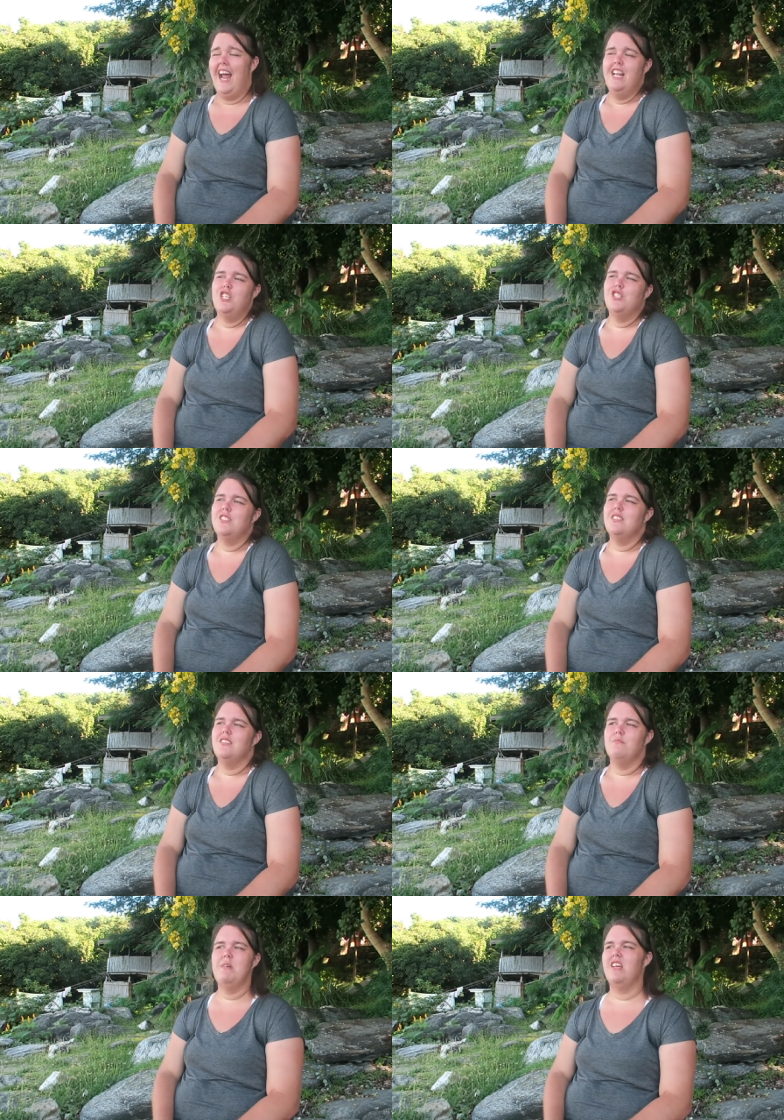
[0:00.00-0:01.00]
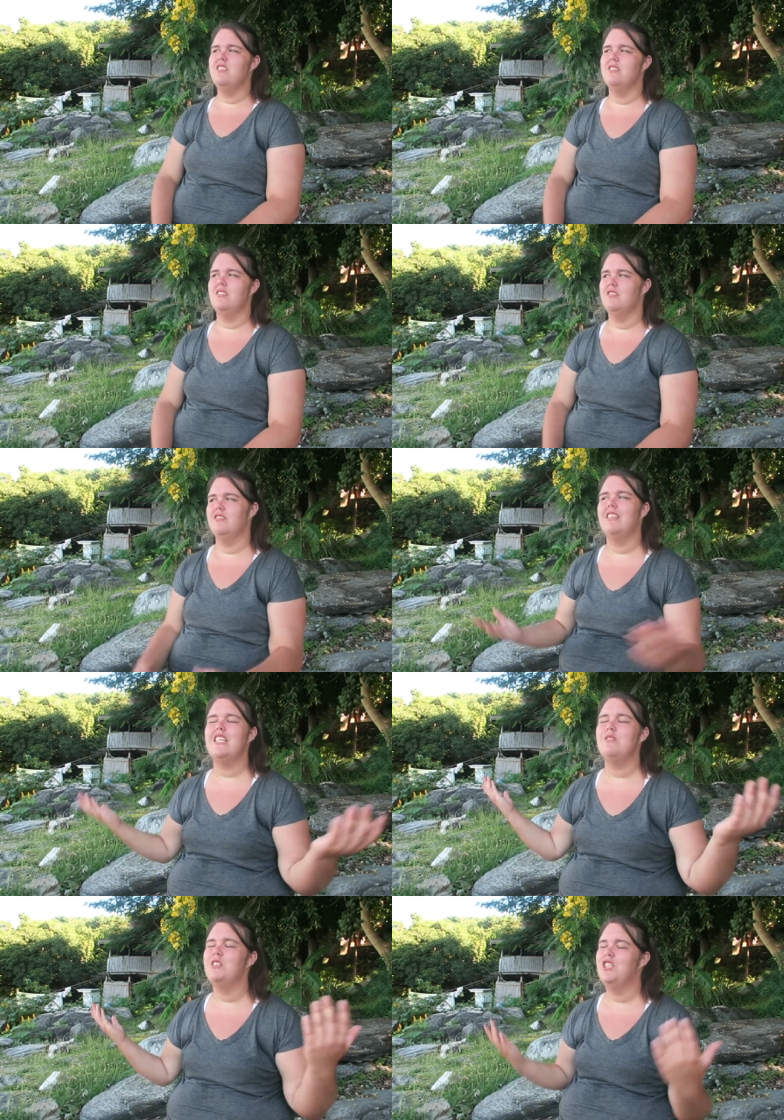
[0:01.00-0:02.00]
and it's just because
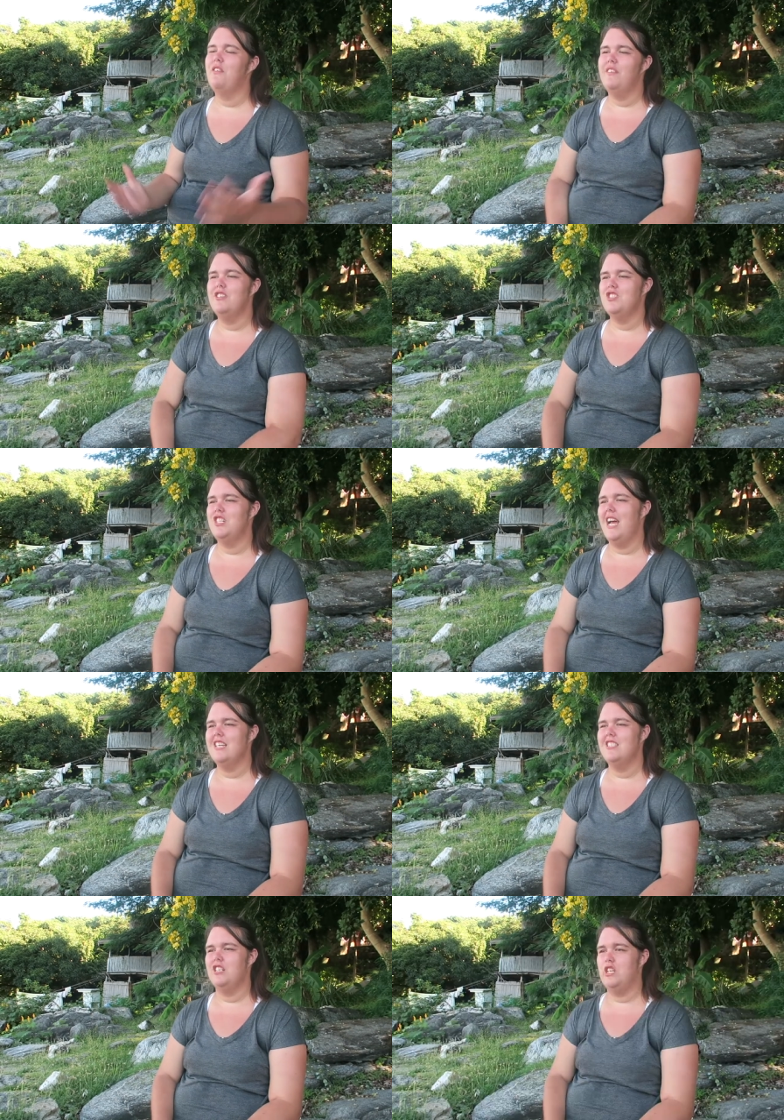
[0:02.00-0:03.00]
that's what she feels she has to